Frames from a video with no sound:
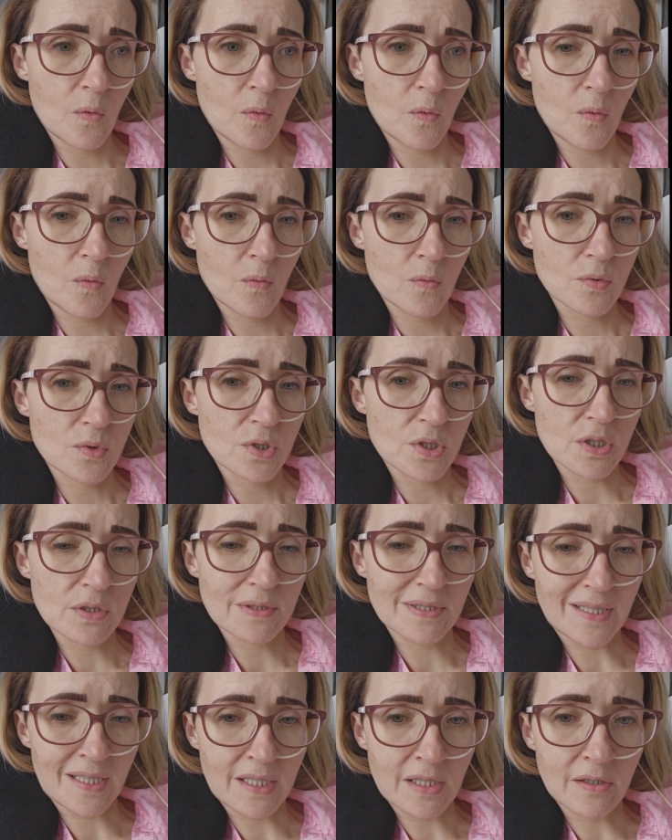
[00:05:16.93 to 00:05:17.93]
Tuesday
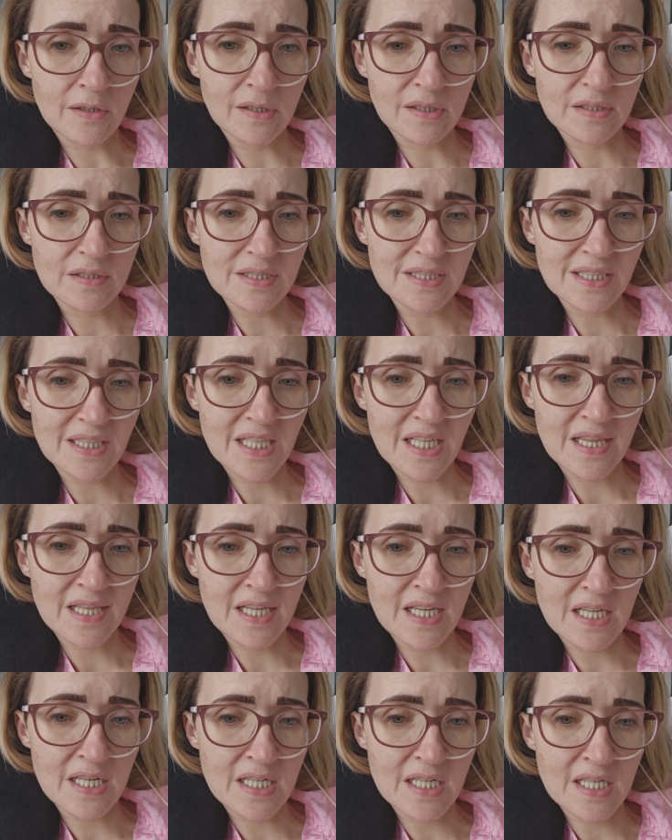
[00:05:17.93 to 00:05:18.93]
night, and
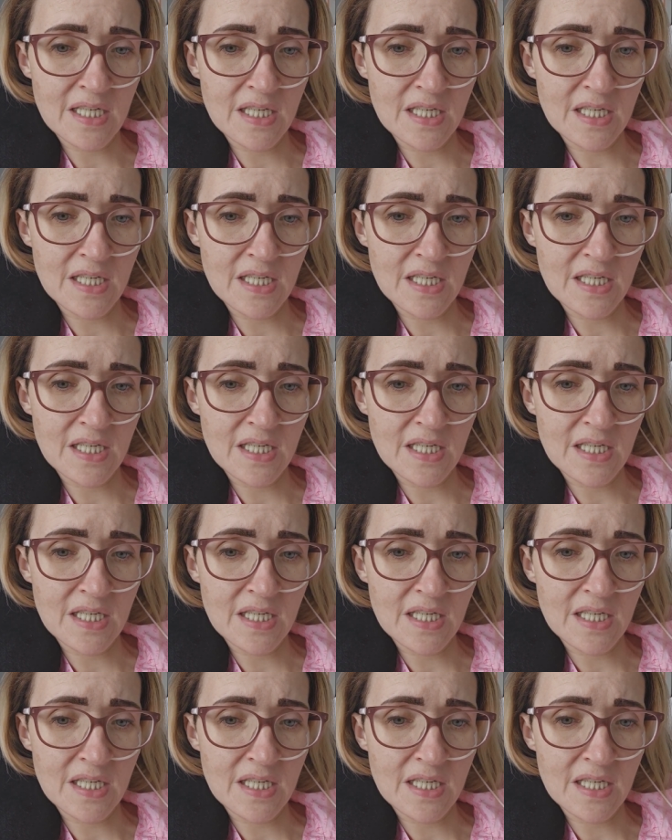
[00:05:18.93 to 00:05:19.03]
then